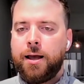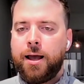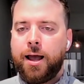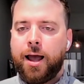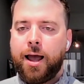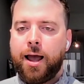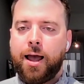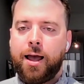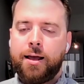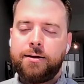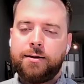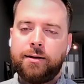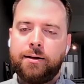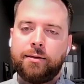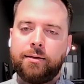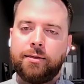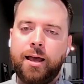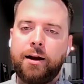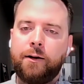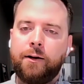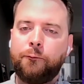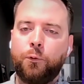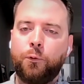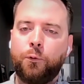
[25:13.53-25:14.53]
And
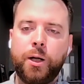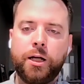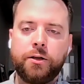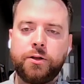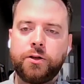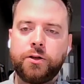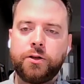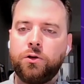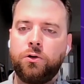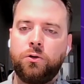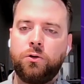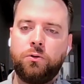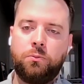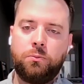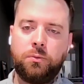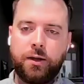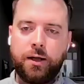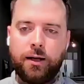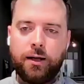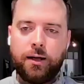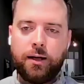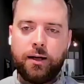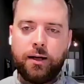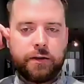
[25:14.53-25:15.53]
then if we assume
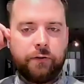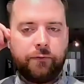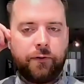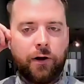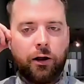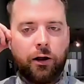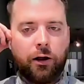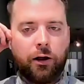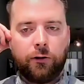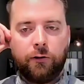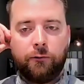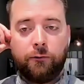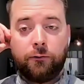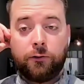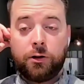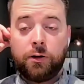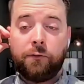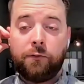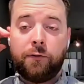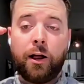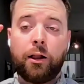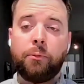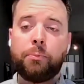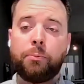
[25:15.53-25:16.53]
this
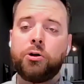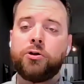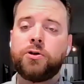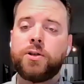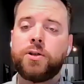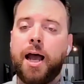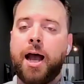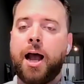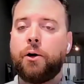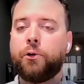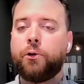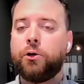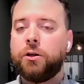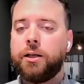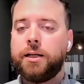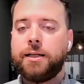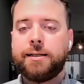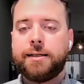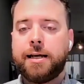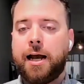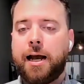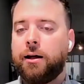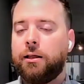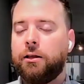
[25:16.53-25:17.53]
developer's hourly
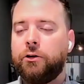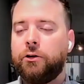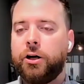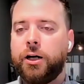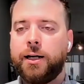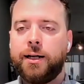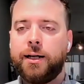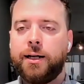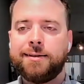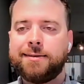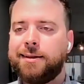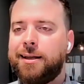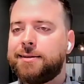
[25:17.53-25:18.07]
salary is,